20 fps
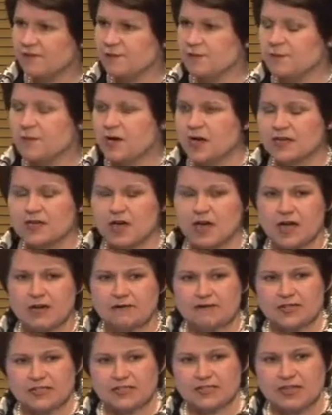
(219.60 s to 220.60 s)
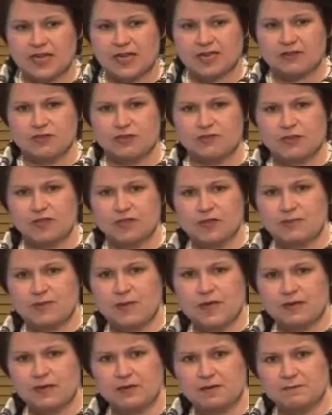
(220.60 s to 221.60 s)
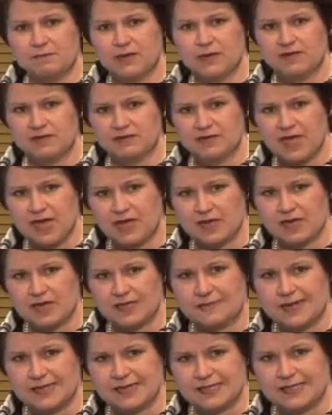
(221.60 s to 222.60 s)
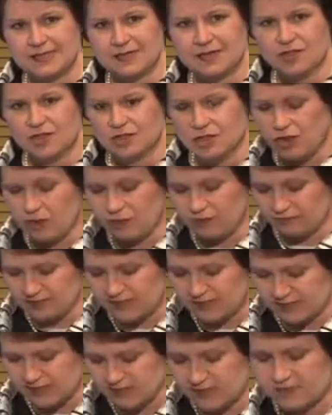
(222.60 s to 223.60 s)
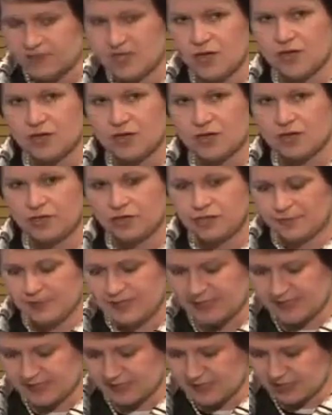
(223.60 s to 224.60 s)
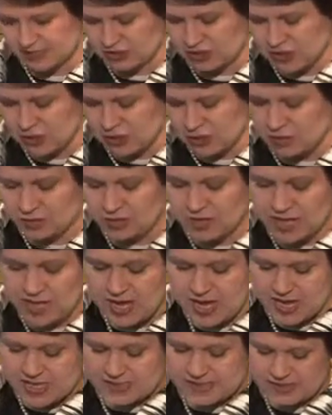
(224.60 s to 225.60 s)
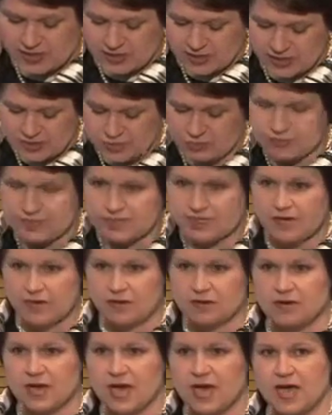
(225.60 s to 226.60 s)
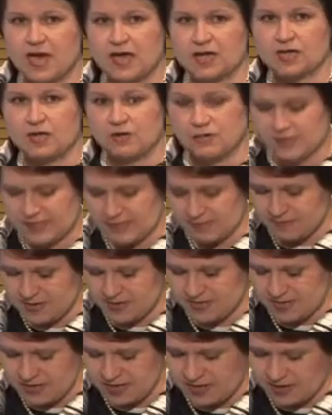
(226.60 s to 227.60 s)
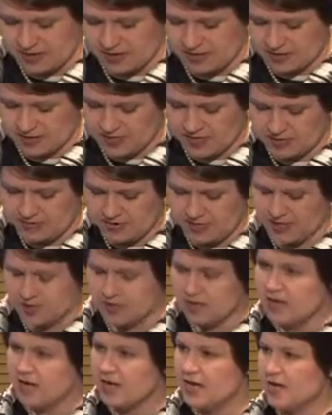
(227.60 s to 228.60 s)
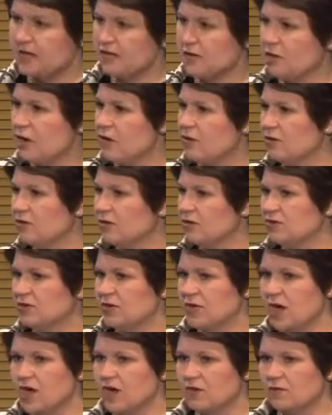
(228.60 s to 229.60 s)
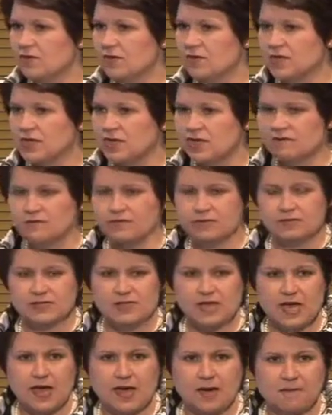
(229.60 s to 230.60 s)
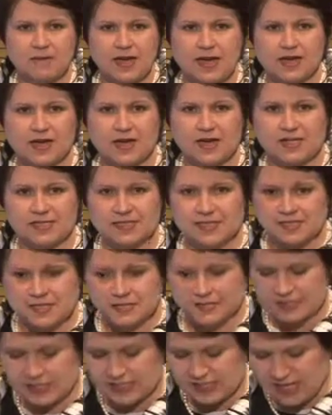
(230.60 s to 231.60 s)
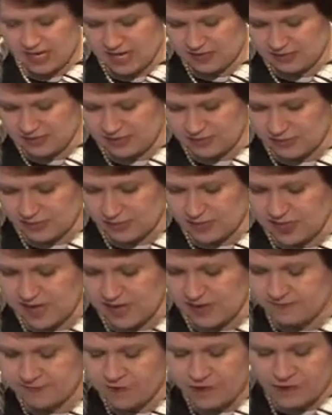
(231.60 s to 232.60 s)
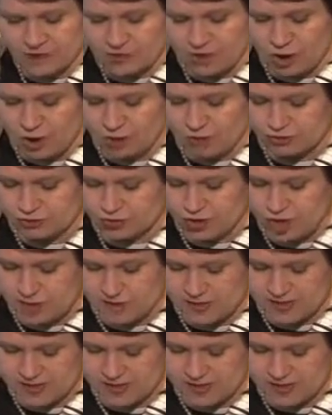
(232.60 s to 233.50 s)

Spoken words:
the Mackay region out, you've got the big Galilee Basin and the coal reserves, huge business in coal. Certainly also coal seam methane out that area. In the corridor that I work in from Mount Isa to Townsville, we have gold, copper,